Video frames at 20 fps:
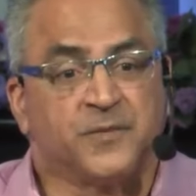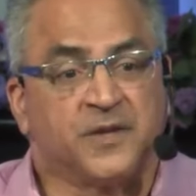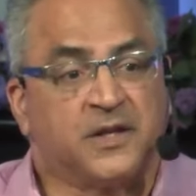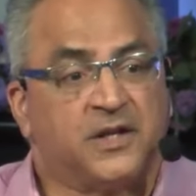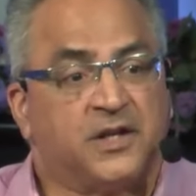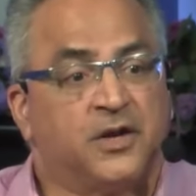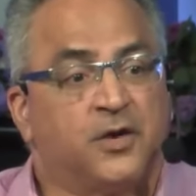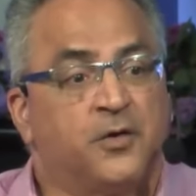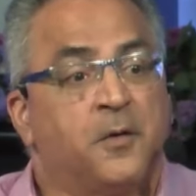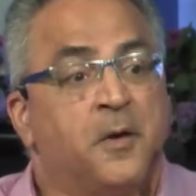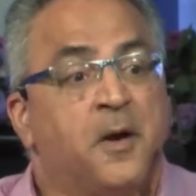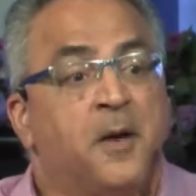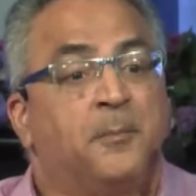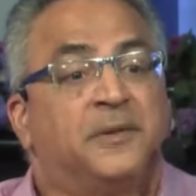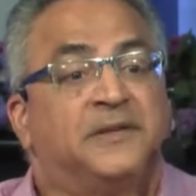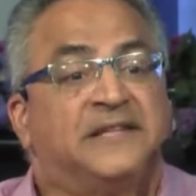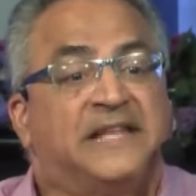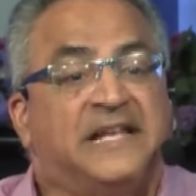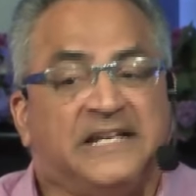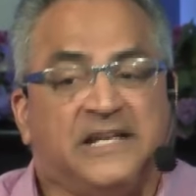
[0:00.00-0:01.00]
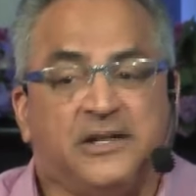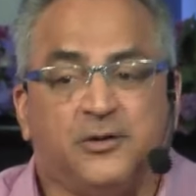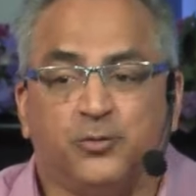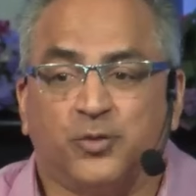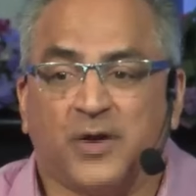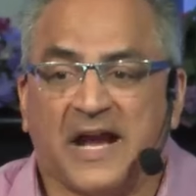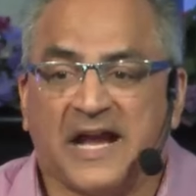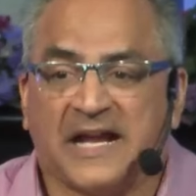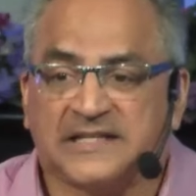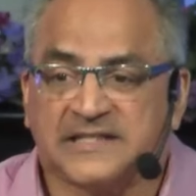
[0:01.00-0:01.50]
you know, but then he
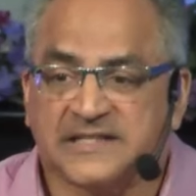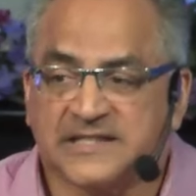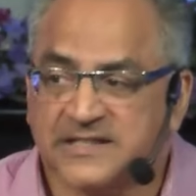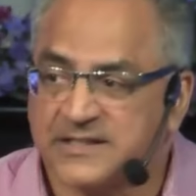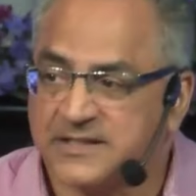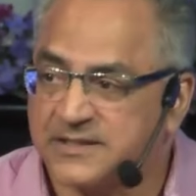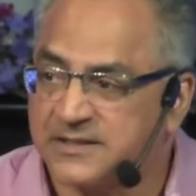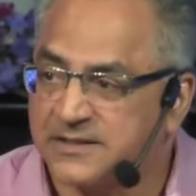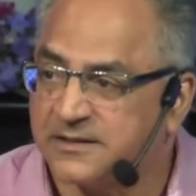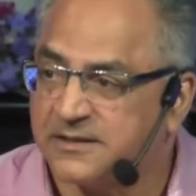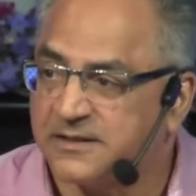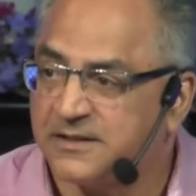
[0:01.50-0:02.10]
rests